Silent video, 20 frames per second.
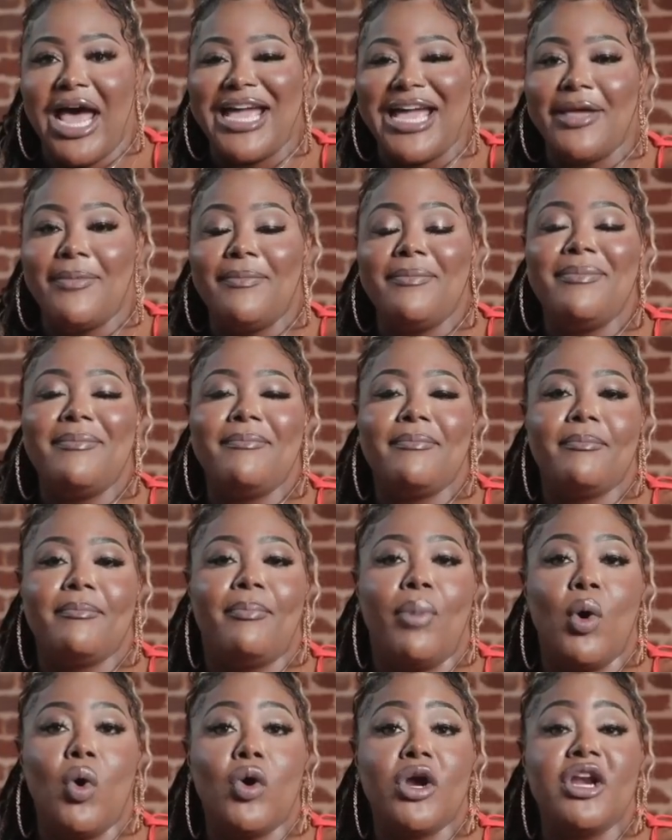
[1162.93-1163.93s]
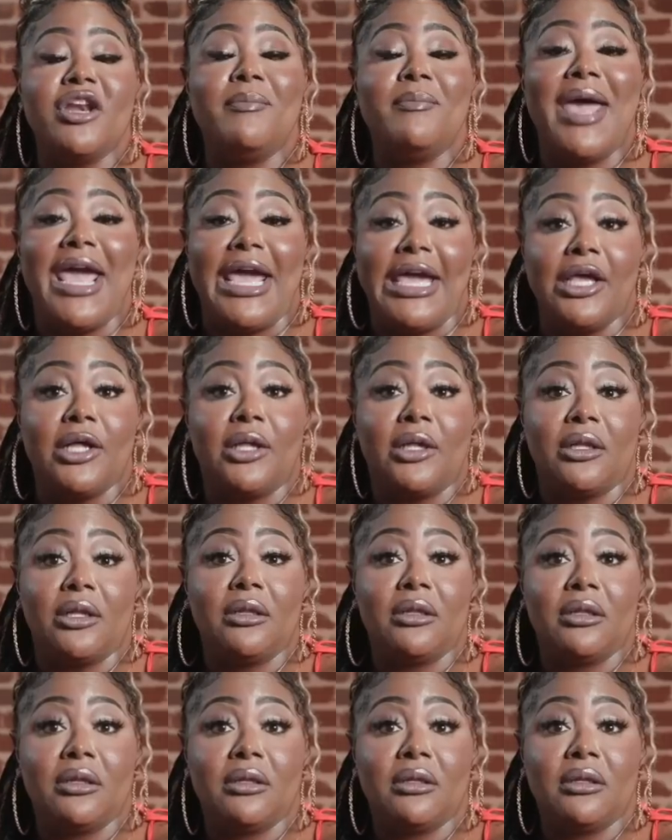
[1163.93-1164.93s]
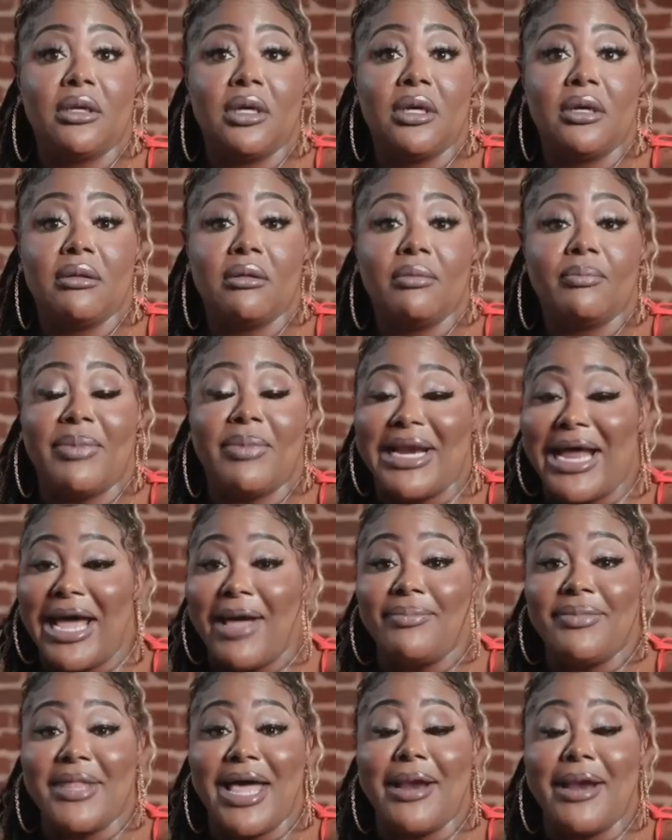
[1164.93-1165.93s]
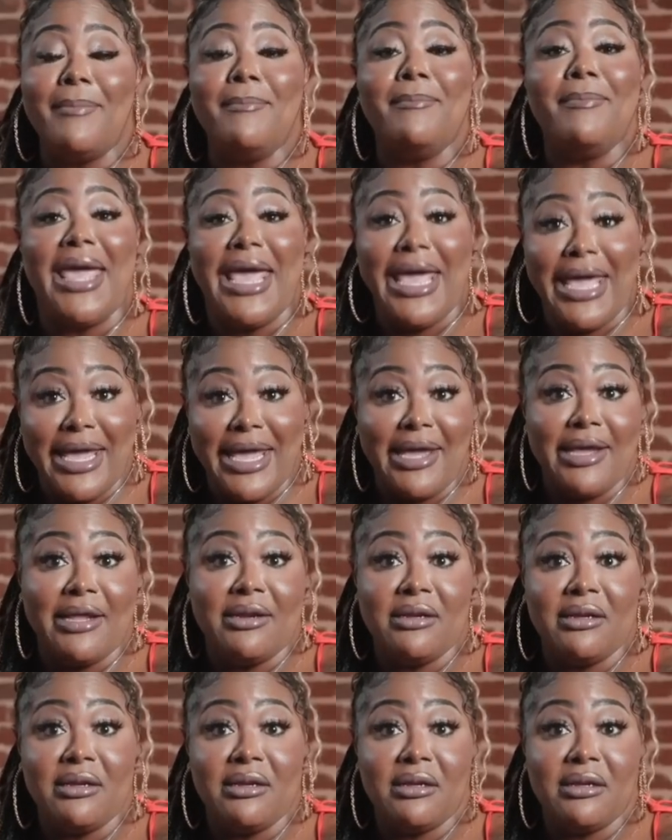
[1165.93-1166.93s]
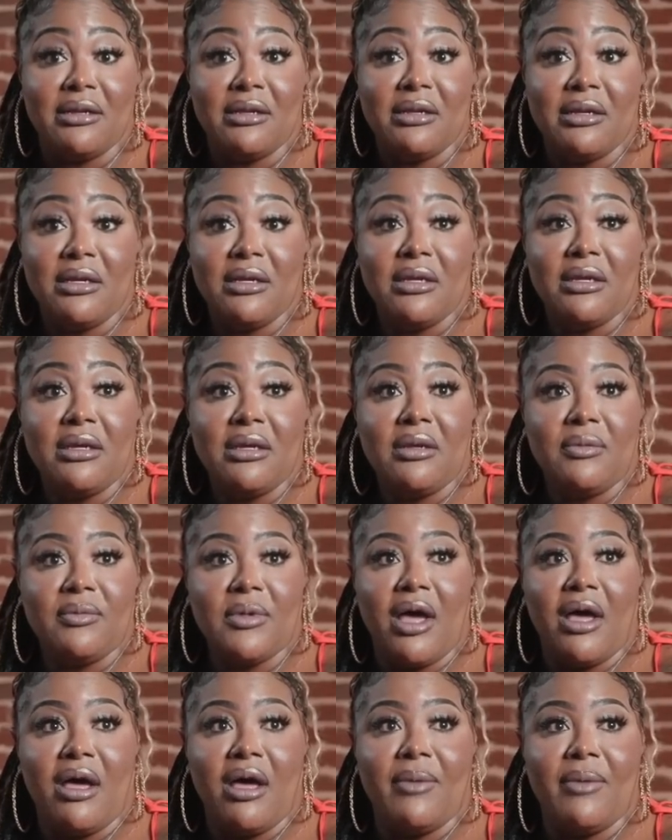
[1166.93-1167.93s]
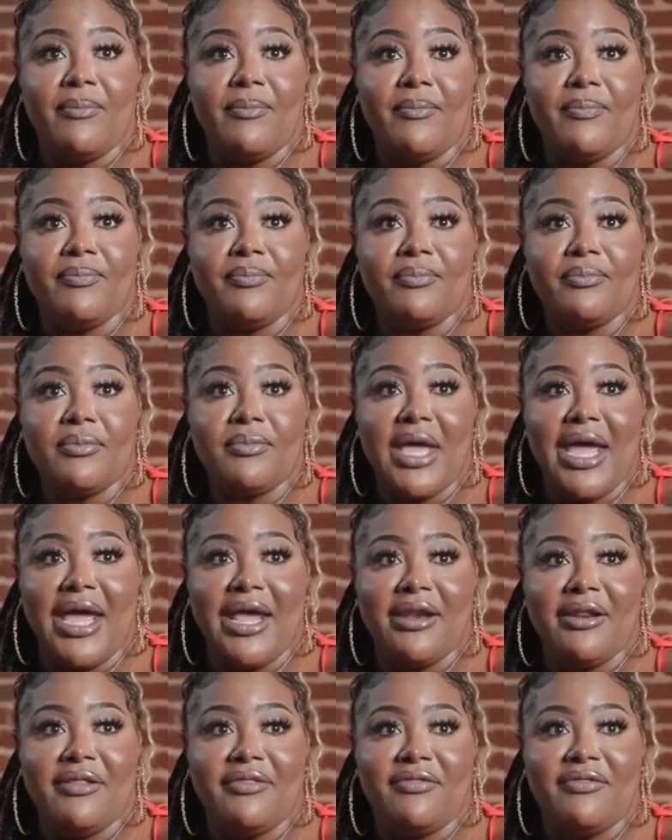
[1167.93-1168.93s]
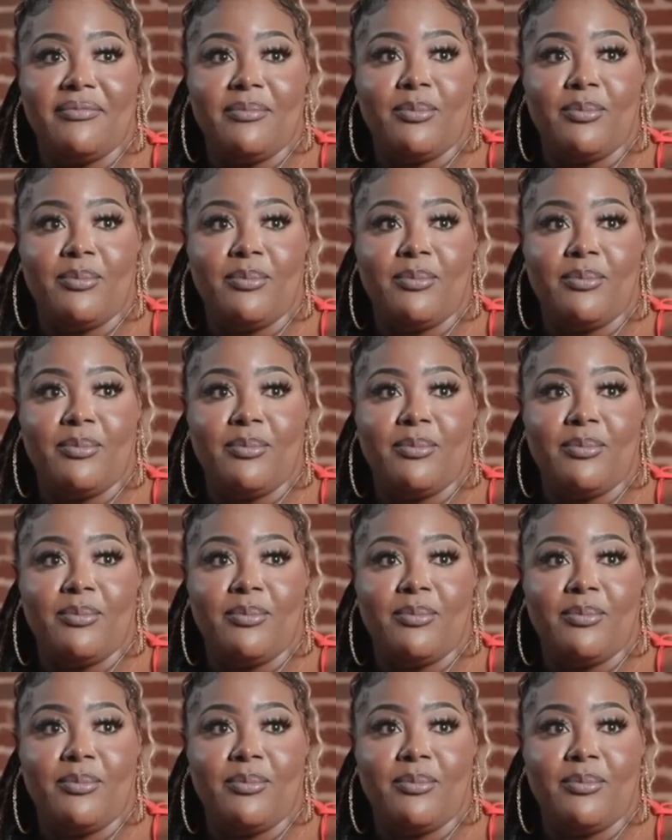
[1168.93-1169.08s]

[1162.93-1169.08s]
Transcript: I am born male, but I'm not a man. Um, and